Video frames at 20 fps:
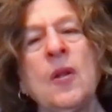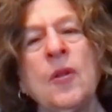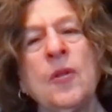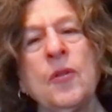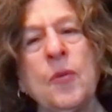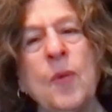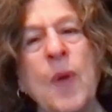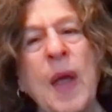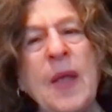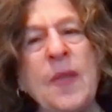
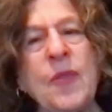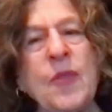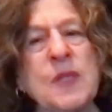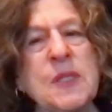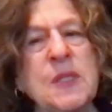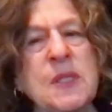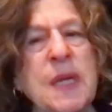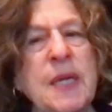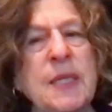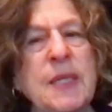Throughout the
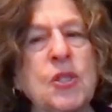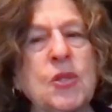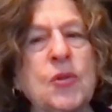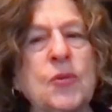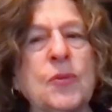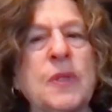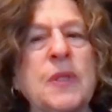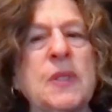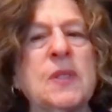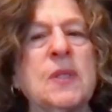
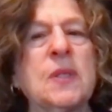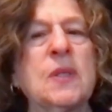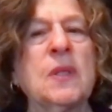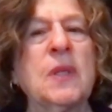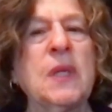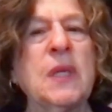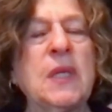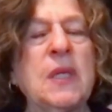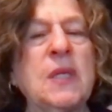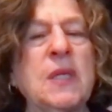centuries
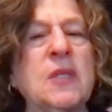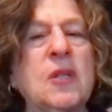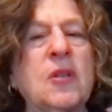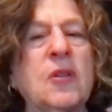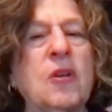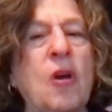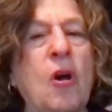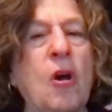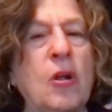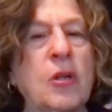leading to
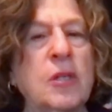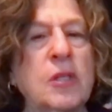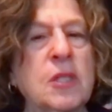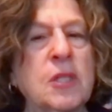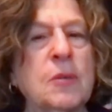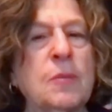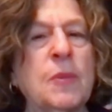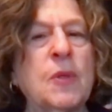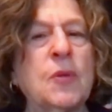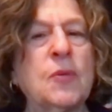the
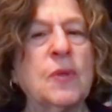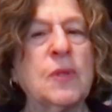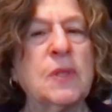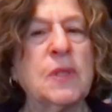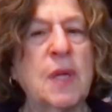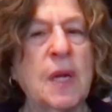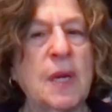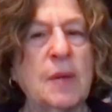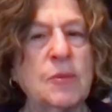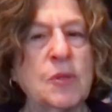ultimate
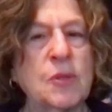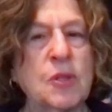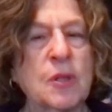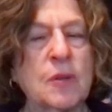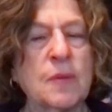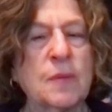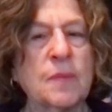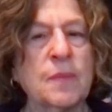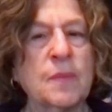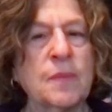
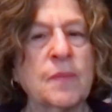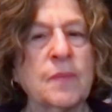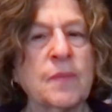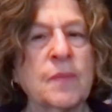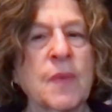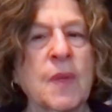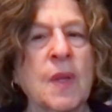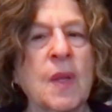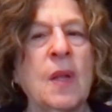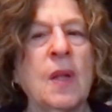redemption,
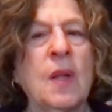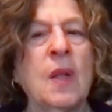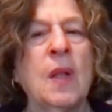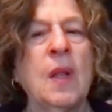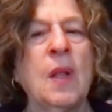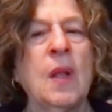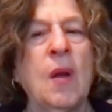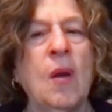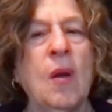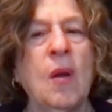
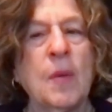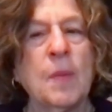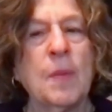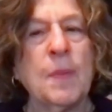our